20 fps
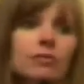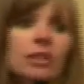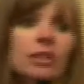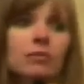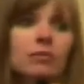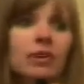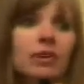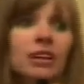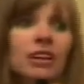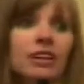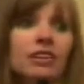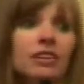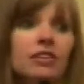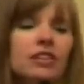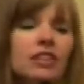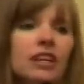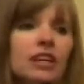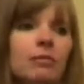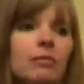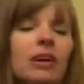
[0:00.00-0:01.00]
someone on your
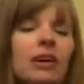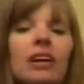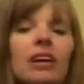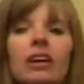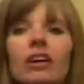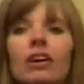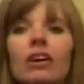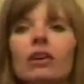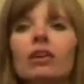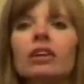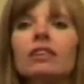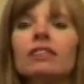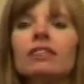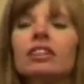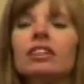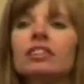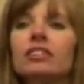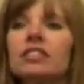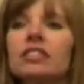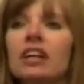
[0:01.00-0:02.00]
team or
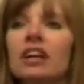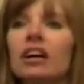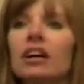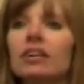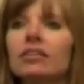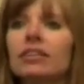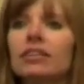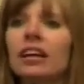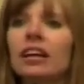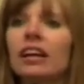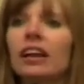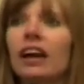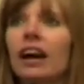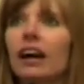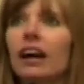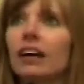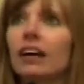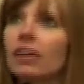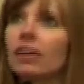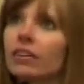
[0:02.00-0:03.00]
even yourself,
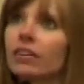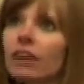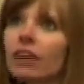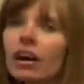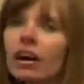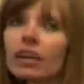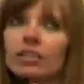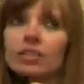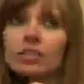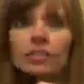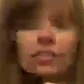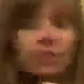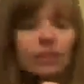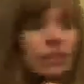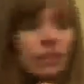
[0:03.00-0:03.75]
oh gosh,